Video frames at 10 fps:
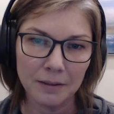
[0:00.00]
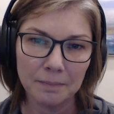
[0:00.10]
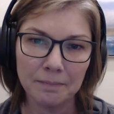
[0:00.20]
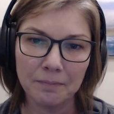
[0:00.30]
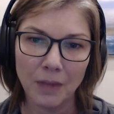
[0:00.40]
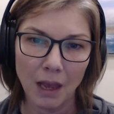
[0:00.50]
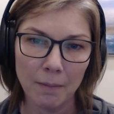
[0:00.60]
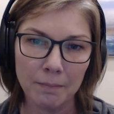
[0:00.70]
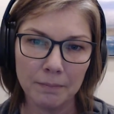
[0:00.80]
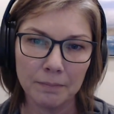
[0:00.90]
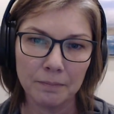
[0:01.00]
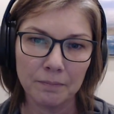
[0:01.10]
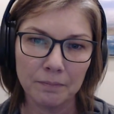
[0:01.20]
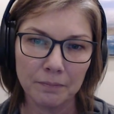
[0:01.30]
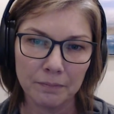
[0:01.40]

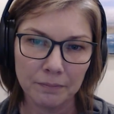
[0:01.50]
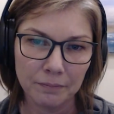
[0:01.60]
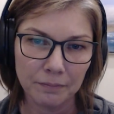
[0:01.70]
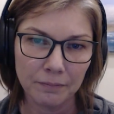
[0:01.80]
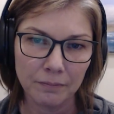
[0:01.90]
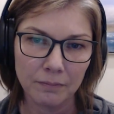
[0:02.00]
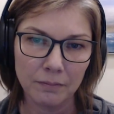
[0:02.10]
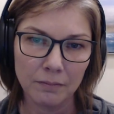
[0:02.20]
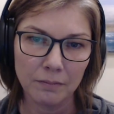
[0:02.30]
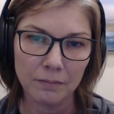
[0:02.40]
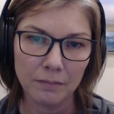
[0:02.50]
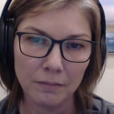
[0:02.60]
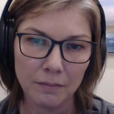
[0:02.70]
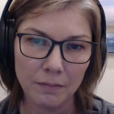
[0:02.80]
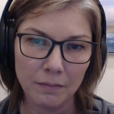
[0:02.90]

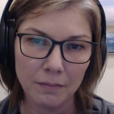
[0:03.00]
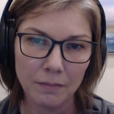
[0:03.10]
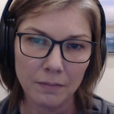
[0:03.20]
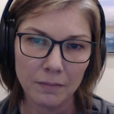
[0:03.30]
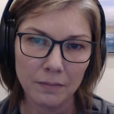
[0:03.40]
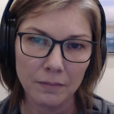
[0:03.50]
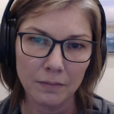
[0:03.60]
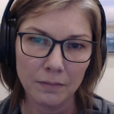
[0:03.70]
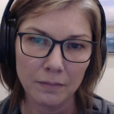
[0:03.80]
This person isn't speaking.